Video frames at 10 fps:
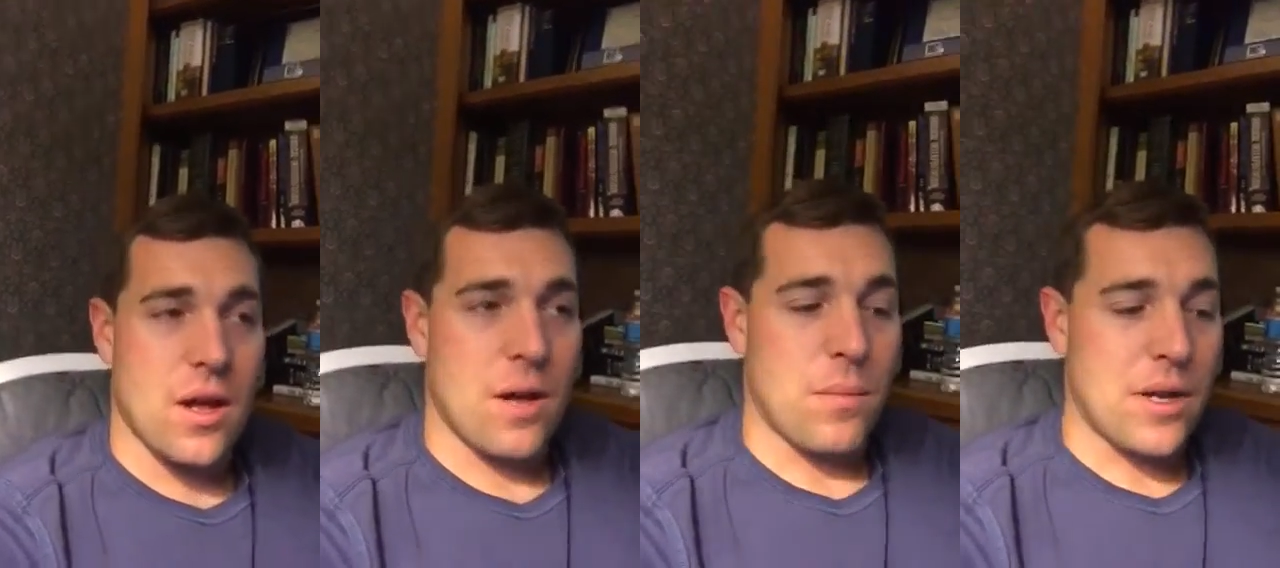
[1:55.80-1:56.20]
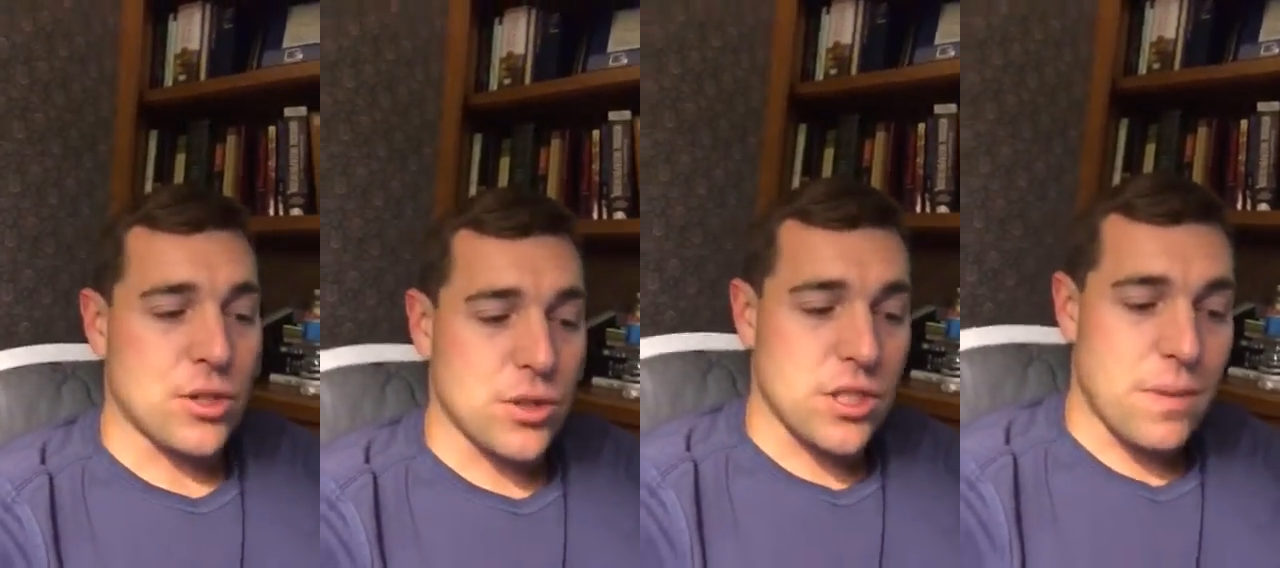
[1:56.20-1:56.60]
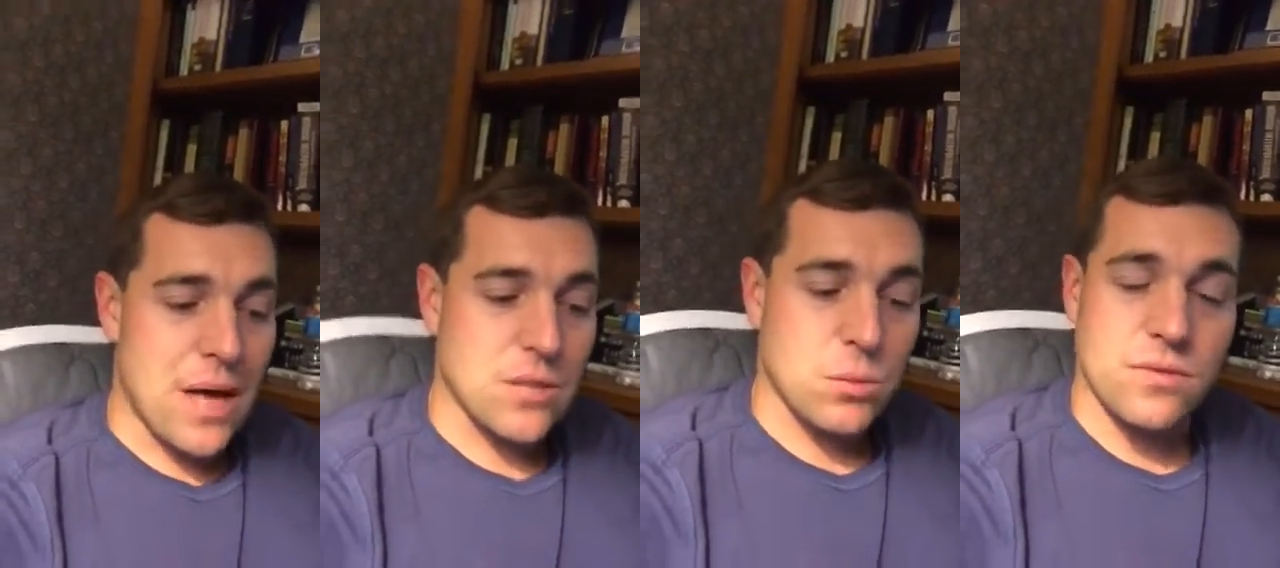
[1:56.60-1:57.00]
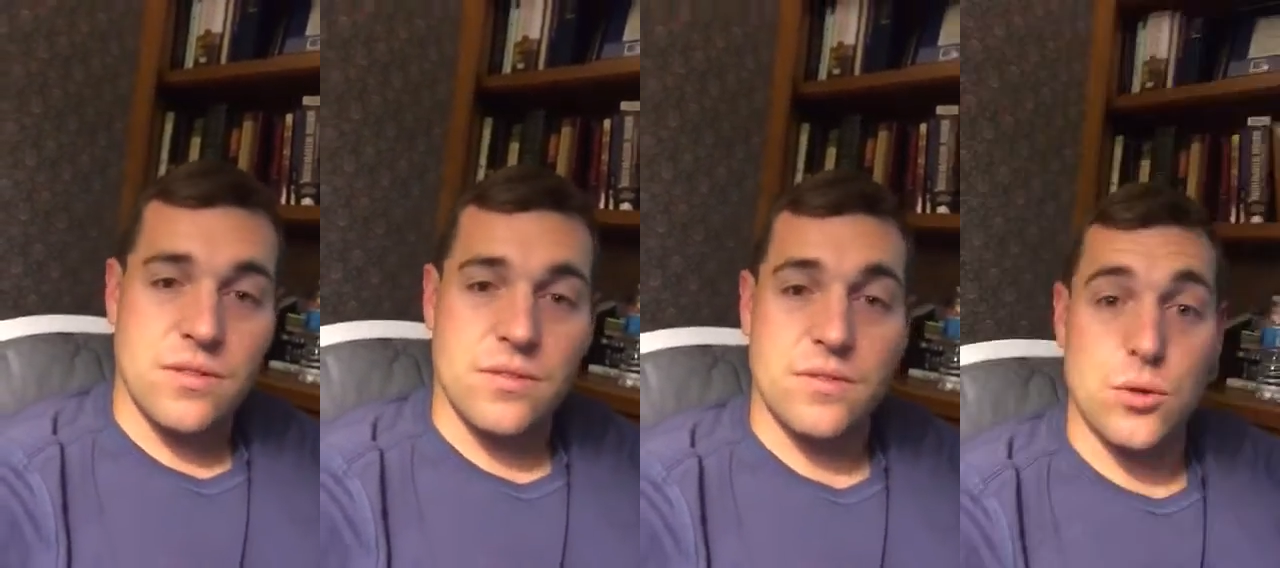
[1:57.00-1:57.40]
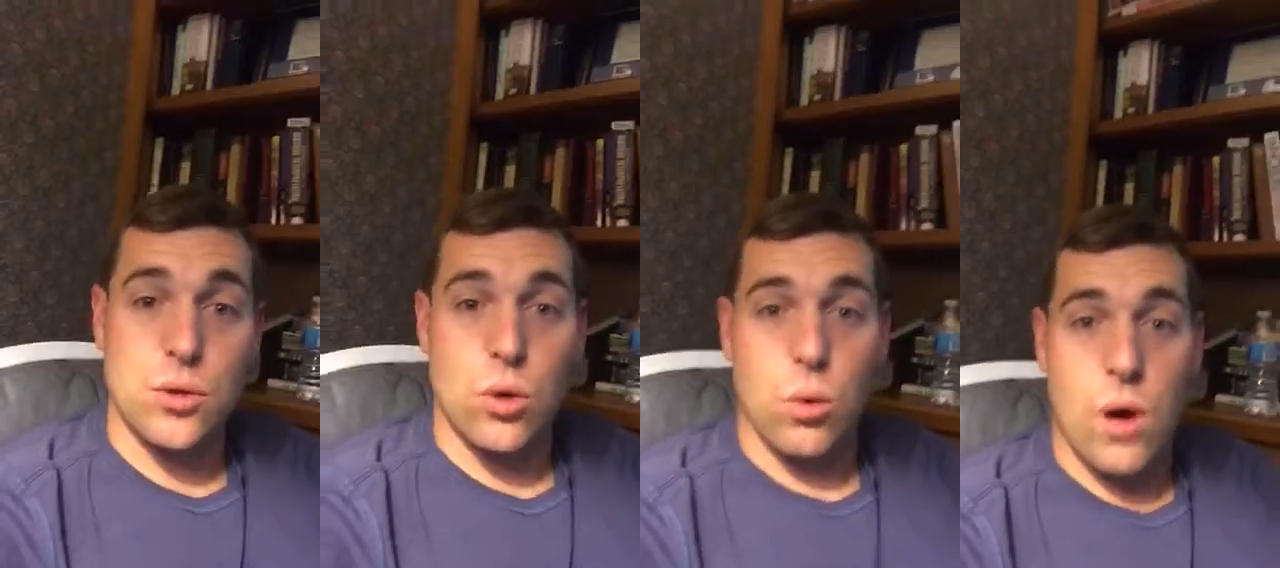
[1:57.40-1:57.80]
It means you're responsible for
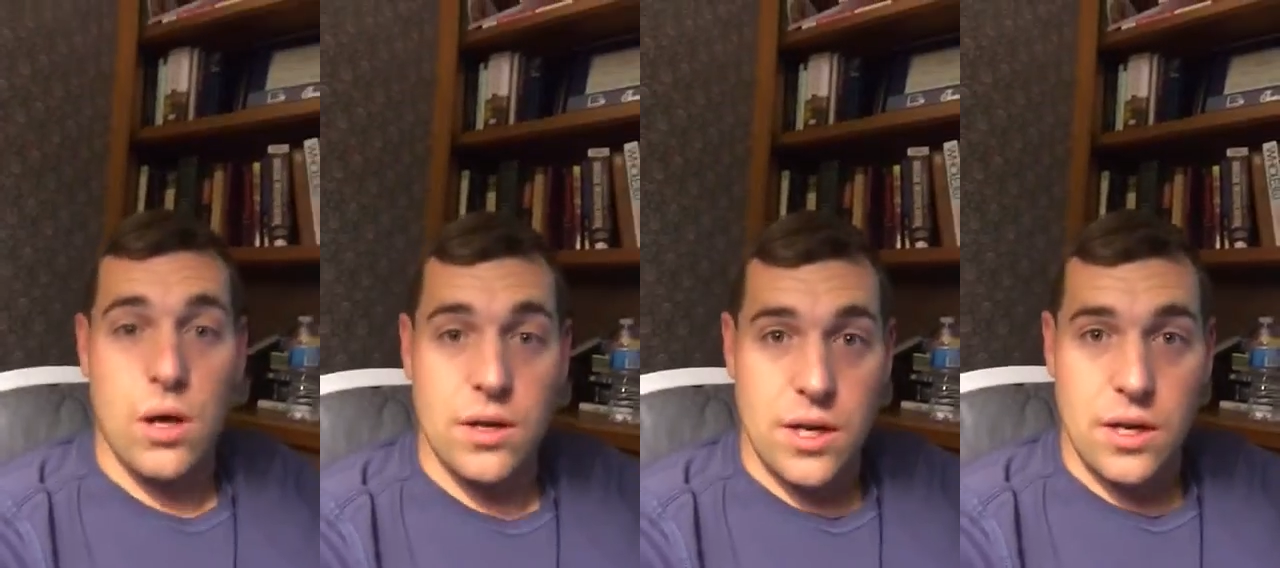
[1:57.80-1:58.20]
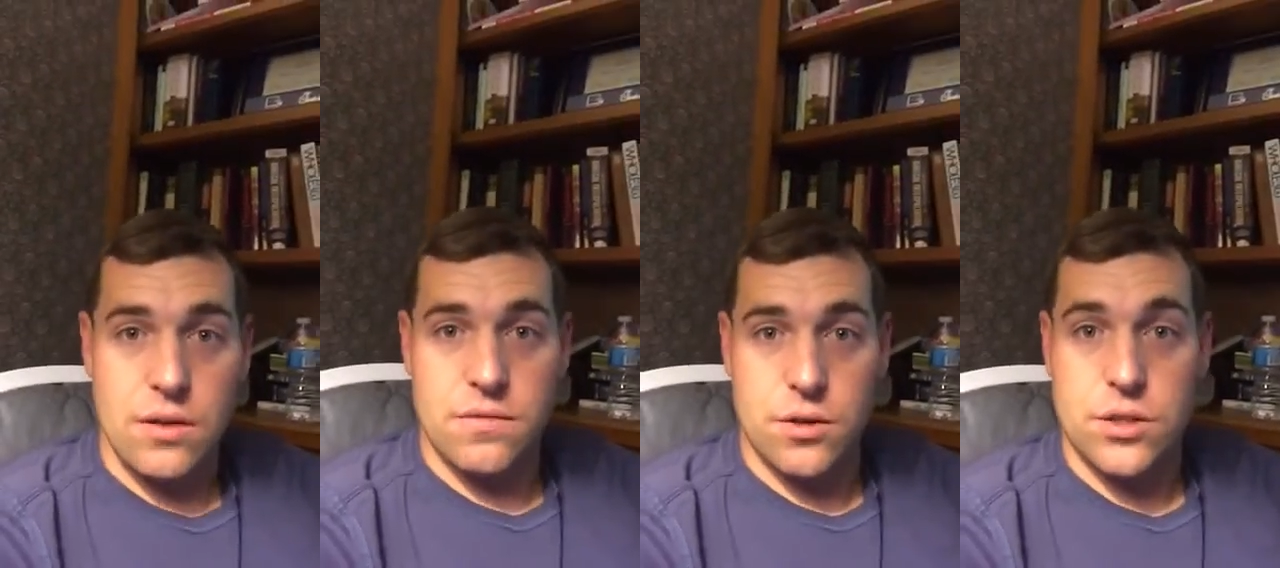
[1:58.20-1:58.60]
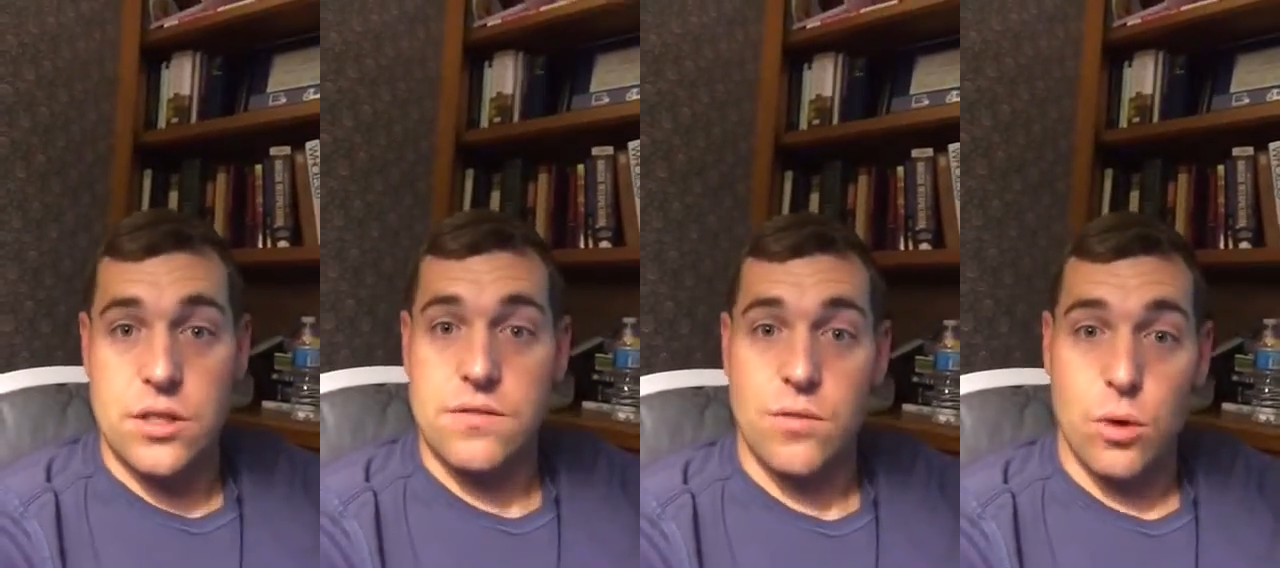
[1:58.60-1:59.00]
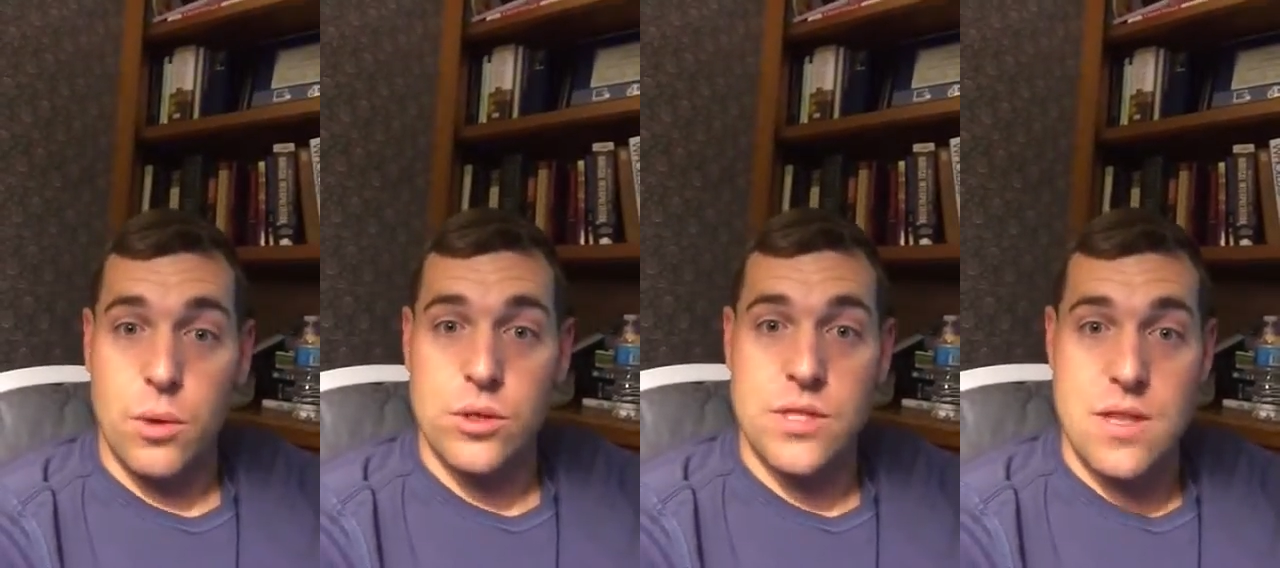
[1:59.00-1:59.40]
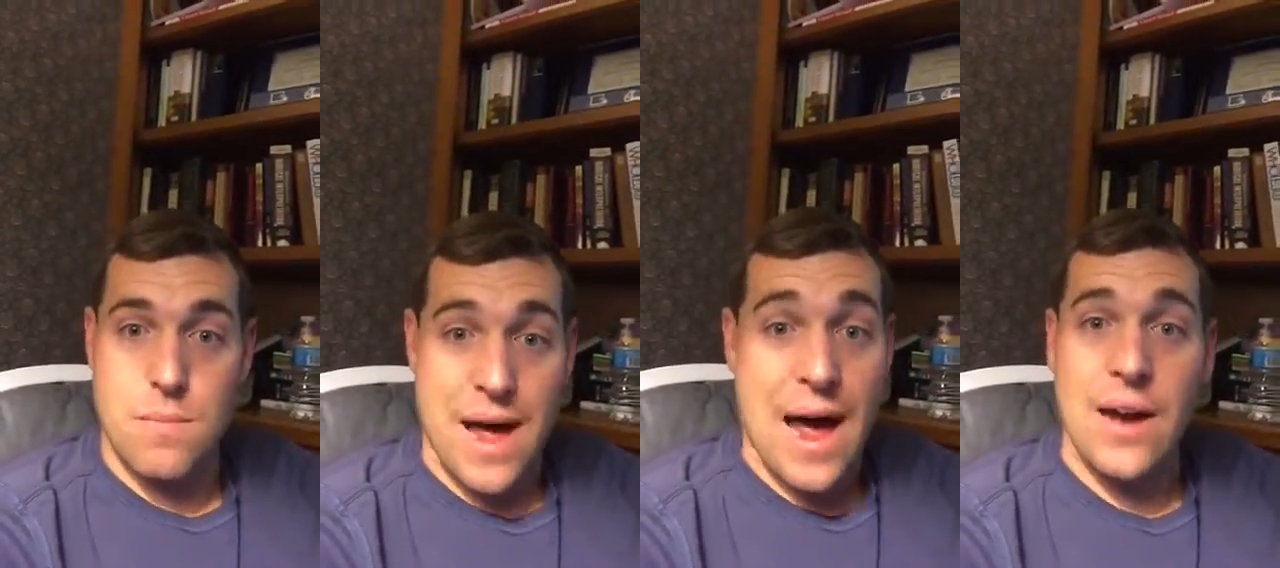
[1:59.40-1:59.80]
food quality first and foremost in the
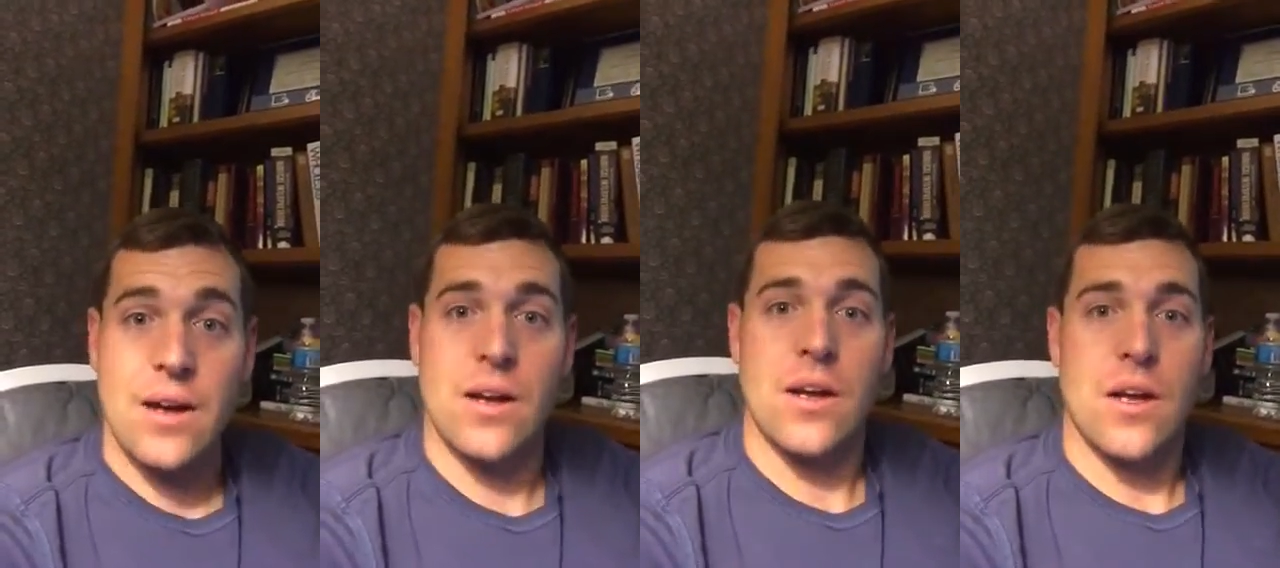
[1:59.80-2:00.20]
back.